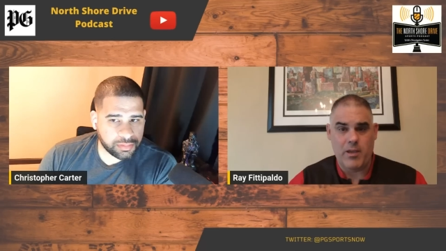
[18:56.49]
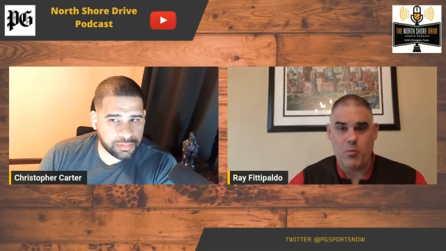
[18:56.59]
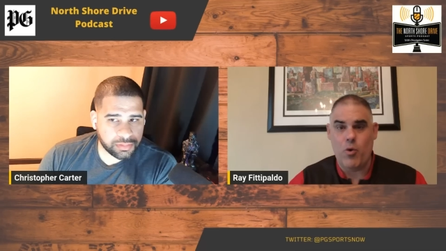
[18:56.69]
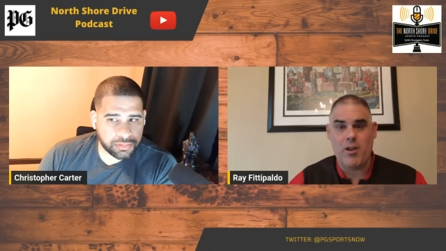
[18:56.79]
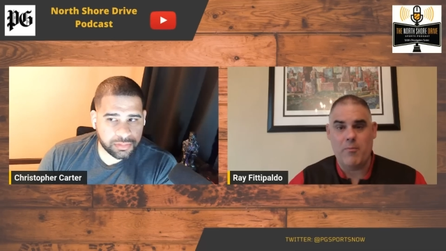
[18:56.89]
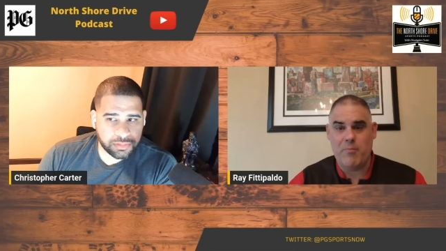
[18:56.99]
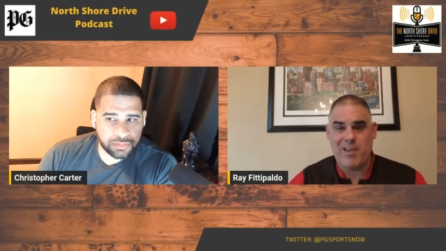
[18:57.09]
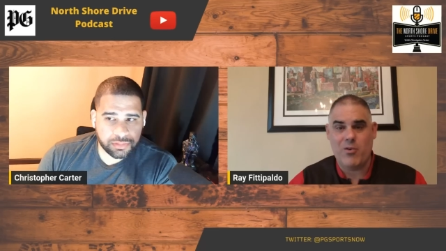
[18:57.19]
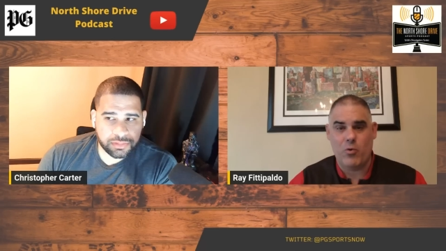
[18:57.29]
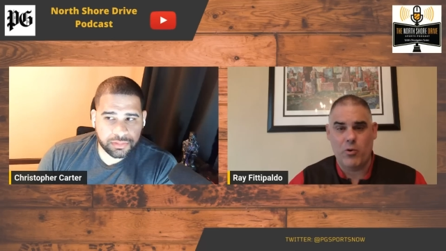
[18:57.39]
Speaker 1: He wanted
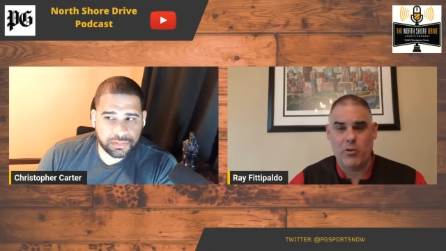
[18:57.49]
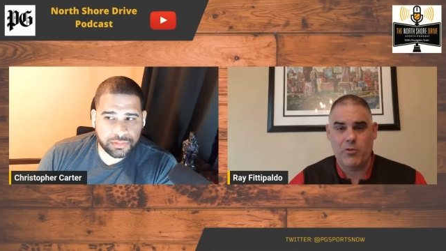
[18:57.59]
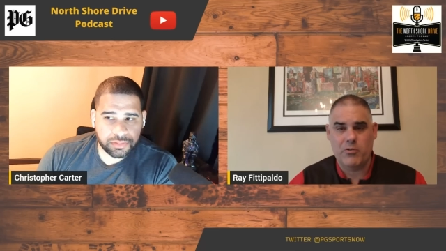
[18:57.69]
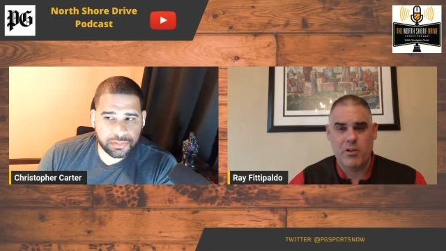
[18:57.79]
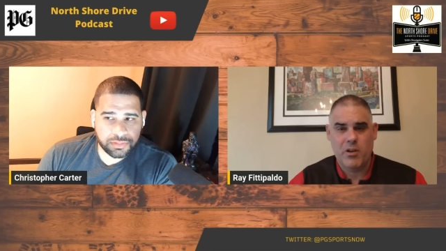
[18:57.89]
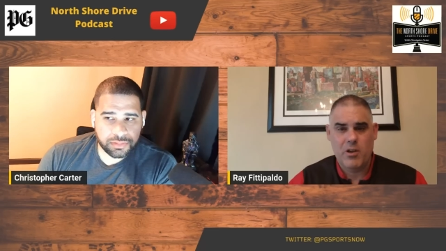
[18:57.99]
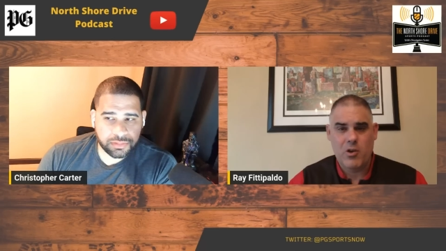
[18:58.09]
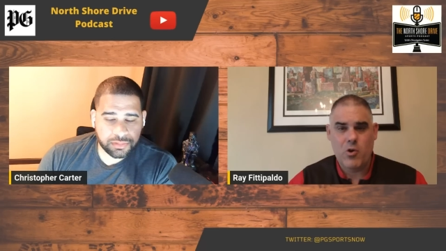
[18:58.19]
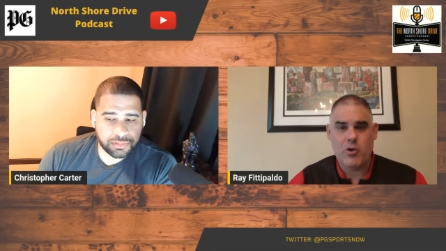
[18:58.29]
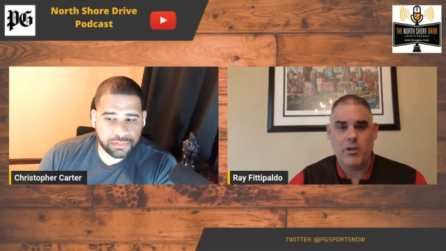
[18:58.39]
big corners
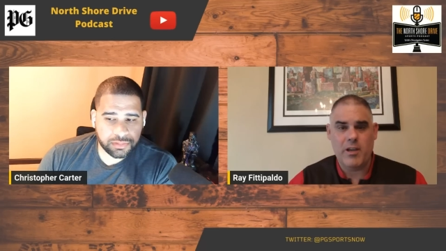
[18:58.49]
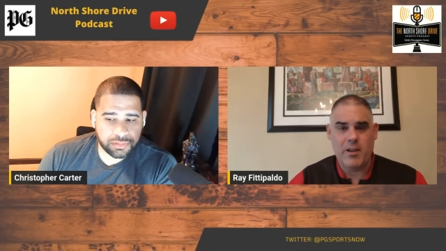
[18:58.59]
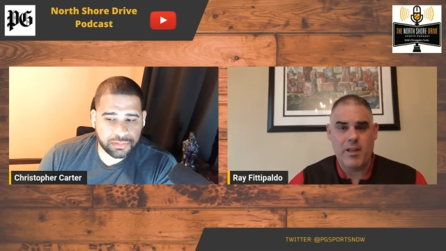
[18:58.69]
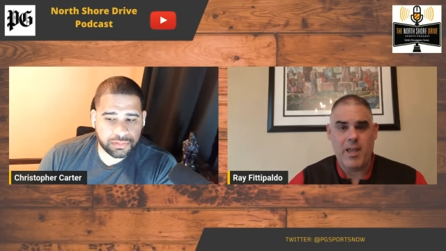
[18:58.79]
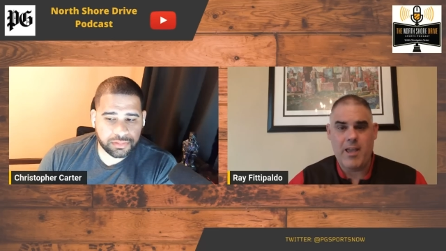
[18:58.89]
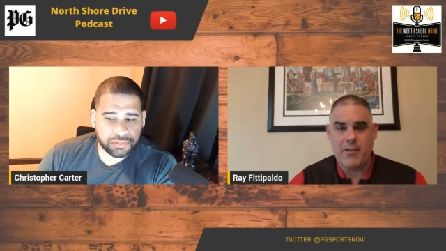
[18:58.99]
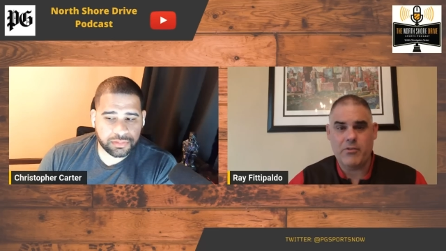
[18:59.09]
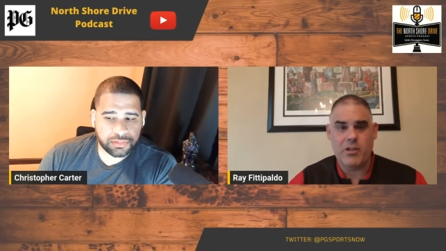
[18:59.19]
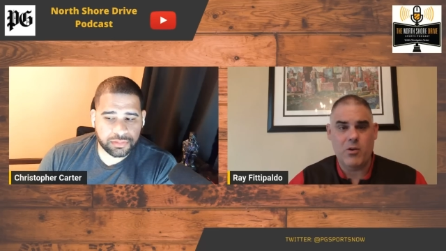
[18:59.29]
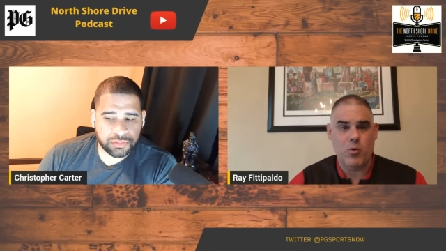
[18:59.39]
who could get A F
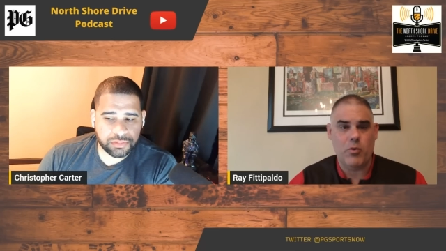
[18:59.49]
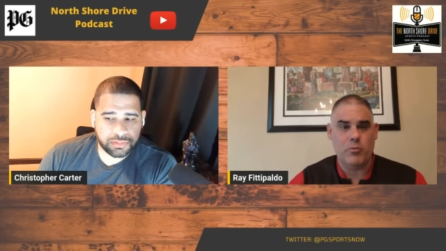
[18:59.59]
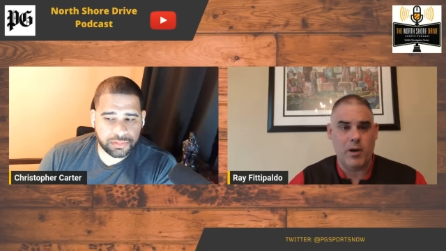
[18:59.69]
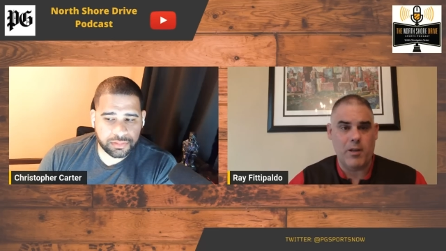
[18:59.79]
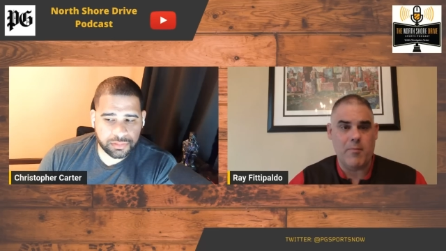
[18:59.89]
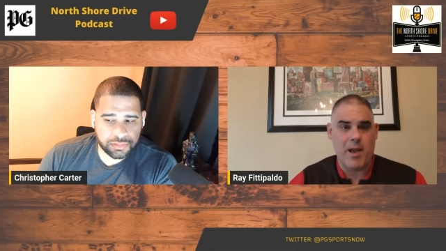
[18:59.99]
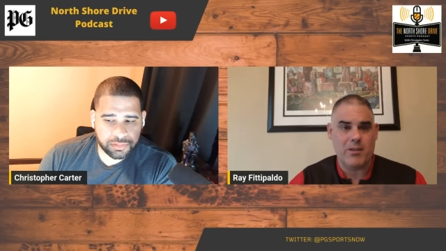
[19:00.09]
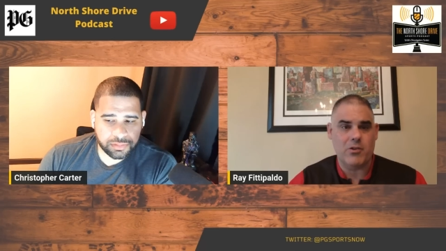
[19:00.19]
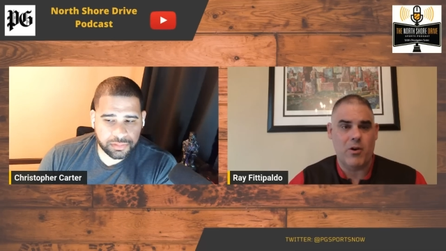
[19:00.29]
C North running backs